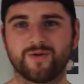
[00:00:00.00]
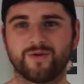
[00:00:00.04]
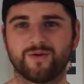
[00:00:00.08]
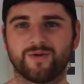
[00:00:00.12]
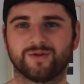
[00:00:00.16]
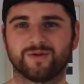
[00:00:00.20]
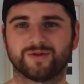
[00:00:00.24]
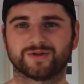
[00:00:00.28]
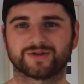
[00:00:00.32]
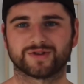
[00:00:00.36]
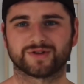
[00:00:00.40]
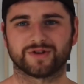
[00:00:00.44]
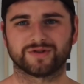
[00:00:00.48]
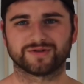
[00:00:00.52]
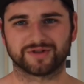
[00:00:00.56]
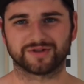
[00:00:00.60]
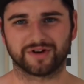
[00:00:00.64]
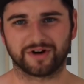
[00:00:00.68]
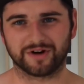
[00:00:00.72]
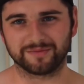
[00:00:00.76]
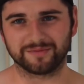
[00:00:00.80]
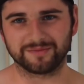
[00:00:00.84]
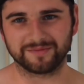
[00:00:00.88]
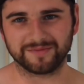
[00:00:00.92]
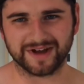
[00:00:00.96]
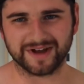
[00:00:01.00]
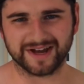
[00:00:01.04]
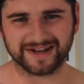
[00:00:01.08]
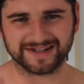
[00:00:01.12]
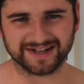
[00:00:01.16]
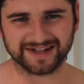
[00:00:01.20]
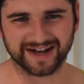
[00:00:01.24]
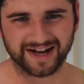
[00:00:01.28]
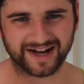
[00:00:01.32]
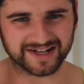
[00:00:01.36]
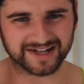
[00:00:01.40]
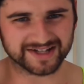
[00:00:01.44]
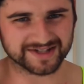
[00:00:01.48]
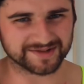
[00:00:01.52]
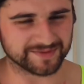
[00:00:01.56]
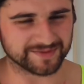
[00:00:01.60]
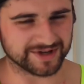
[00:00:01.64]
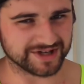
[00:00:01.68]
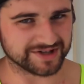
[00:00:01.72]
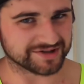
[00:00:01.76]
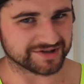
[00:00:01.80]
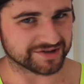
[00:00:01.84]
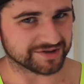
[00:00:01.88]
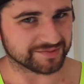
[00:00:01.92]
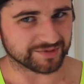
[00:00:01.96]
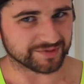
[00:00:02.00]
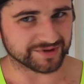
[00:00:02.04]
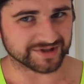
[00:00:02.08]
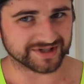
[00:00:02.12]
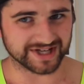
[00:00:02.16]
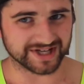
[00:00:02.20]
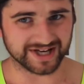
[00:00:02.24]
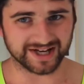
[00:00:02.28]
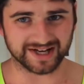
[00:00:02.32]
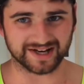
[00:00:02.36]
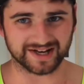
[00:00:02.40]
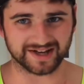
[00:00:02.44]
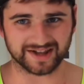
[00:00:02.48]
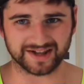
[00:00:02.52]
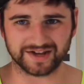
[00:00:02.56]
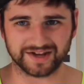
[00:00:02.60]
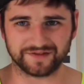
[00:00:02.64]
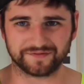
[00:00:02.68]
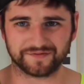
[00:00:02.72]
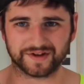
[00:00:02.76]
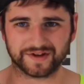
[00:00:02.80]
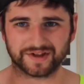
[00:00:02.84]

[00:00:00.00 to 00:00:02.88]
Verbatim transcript: have any immediate plans on that one, but you never know.